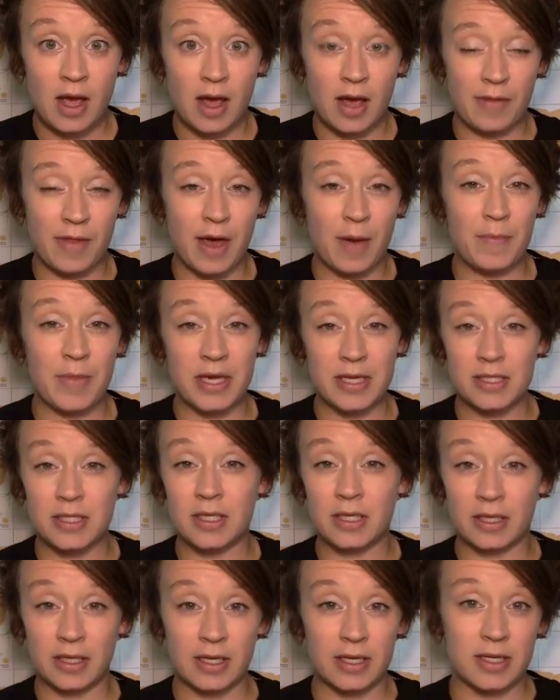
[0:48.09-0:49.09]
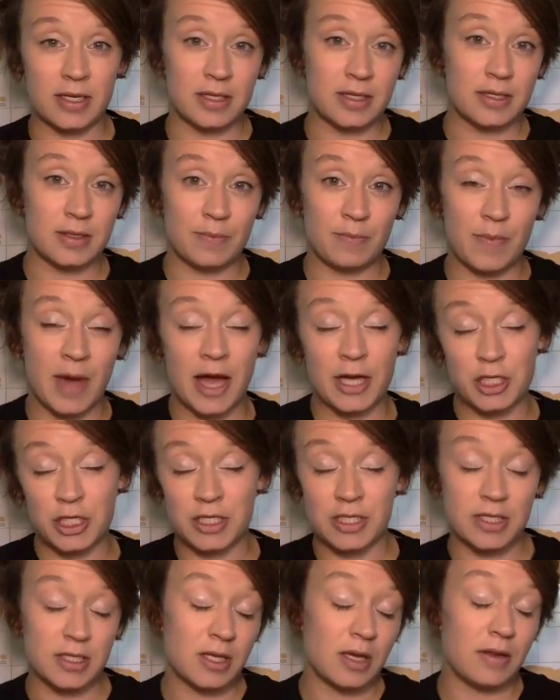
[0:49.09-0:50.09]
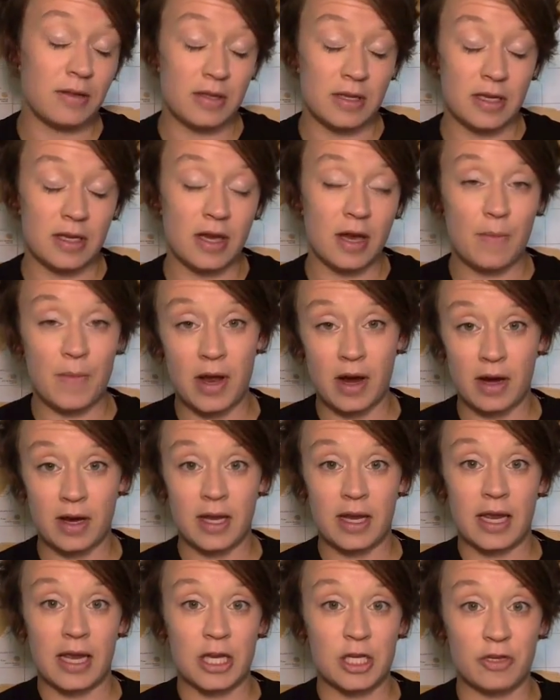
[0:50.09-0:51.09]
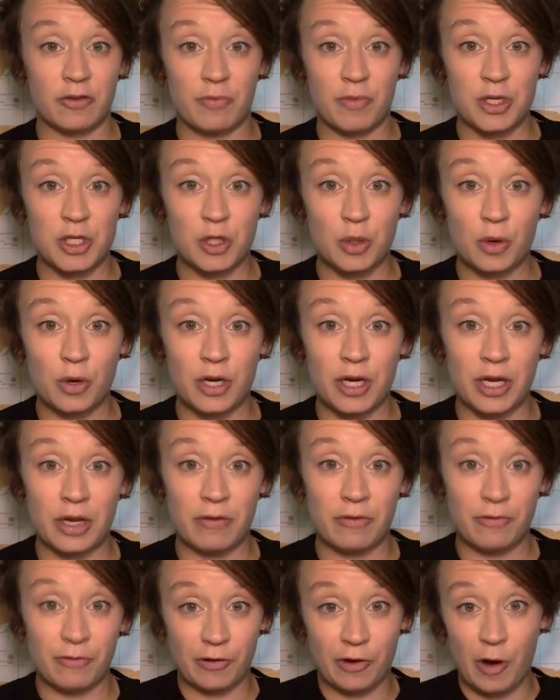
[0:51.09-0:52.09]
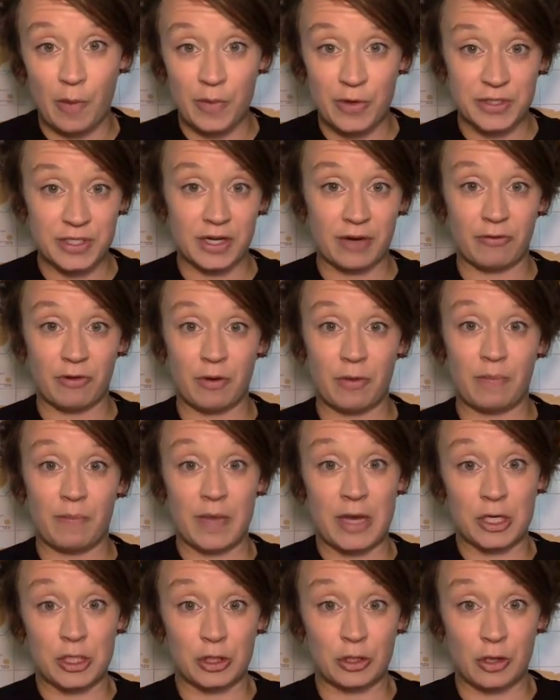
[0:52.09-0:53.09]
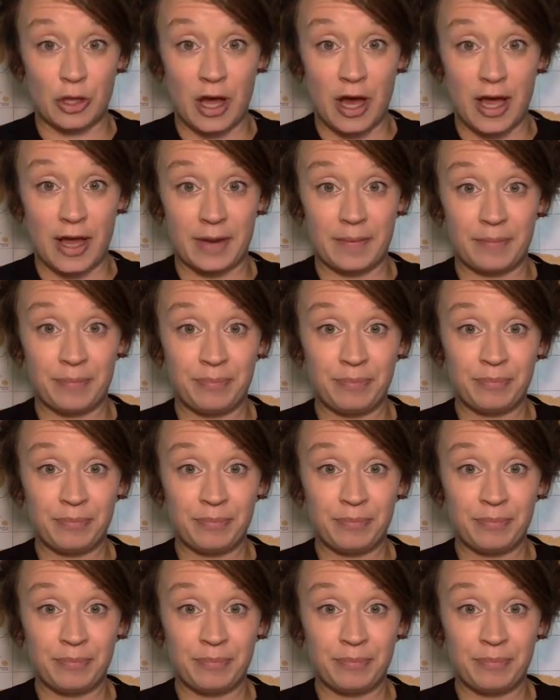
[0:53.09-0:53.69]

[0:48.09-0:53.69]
And that basically matches the American age of majority for almost every major line.